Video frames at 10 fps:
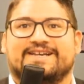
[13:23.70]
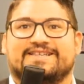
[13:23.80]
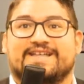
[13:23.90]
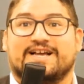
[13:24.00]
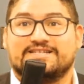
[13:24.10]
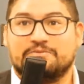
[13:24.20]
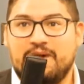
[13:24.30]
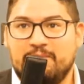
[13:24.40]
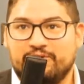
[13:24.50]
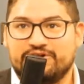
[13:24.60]
Dozen
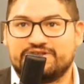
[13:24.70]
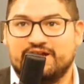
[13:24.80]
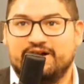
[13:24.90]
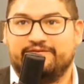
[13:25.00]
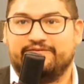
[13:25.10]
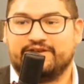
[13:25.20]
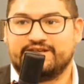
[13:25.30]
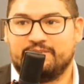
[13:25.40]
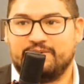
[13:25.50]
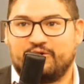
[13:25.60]
members of the
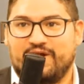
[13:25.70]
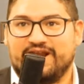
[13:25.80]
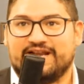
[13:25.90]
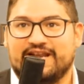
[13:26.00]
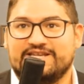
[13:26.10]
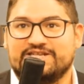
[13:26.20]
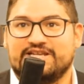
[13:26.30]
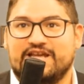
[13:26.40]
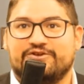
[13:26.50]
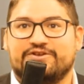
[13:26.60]
Democratic
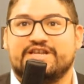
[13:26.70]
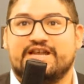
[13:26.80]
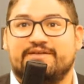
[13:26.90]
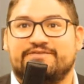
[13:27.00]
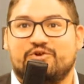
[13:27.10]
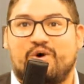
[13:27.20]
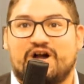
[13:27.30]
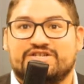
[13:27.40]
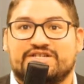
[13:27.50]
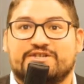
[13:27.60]
legislators, they left to
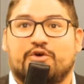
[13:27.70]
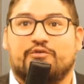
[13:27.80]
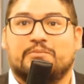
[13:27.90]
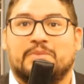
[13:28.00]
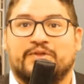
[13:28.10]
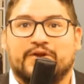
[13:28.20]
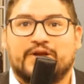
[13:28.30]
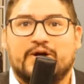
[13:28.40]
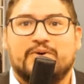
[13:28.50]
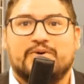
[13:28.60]
Washington over a month
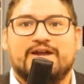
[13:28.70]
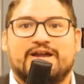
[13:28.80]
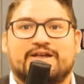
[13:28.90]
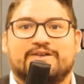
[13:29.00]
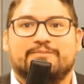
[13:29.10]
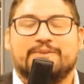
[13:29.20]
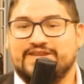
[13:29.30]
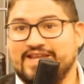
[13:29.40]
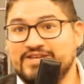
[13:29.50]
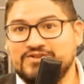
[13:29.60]
ago.
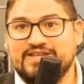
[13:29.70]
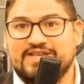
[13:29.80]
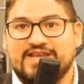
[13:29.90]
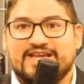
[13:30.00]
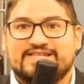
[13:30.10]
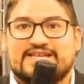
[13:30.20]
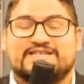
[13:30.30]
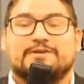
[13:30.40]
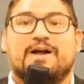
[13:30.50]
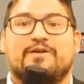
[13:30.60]
But the interesting thing is that
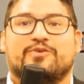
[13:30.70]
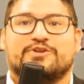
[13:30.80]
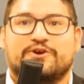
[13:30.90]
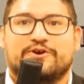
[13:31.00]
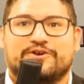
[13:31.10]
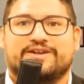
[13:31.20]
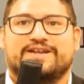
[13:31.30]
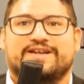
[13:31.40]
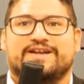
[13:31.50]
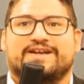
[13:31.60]
some have returned.
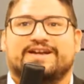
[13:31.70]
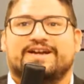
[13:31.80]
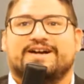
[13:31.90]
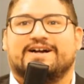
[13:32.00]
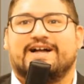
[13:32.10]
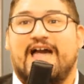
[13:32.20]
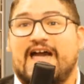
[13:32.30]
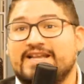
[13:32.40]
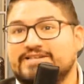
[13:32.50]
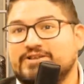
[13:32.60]

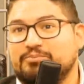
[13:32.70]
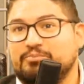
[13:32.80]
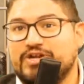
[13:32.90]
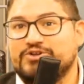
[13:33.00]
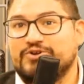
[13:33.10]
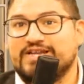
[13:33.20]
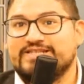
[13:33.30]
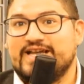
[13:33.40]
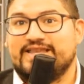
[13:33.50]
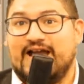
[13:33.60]
Adding to the pressure
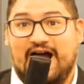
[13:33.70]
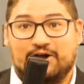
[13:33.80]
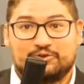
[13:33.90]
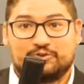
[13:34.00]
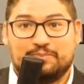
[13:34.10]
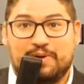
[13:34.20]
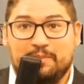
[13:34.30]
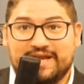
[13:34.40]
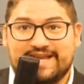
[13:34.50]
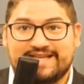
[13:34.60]
is that the House
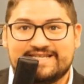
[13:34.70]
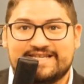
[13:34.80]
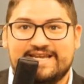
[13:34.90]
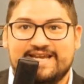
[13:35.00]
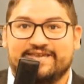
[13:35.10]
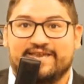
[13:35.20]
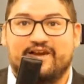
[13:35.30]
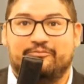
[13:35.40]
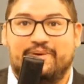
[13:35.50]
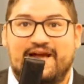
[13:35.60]
Republicans, they
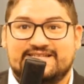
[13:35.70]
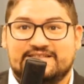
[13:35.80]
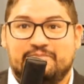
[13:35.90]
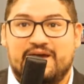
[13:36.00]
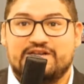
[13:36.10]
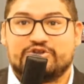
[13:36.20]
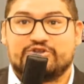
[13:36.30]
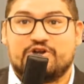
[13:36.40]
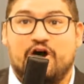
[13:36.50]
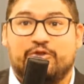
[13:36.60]
have passed the
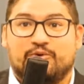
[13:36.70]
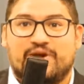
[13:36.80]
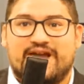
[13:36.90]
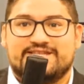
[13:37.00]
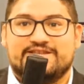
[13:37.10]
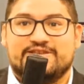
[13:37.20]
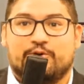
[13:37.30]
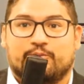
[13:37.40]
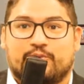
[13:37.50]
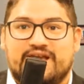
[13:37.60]
measures authorizing
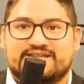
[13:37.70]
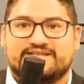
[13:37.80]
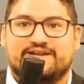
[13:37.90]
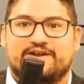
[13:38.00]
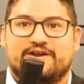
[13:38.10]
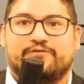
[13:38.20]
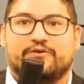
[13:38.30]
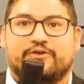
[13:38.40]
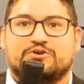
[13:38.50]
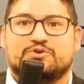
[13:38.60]
the arrest
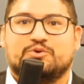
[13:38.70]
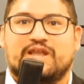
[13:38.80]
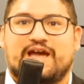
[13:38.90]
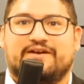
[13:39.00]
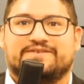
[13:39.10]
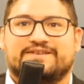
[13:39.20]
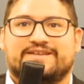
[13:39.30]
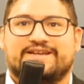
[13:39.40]
for those who left.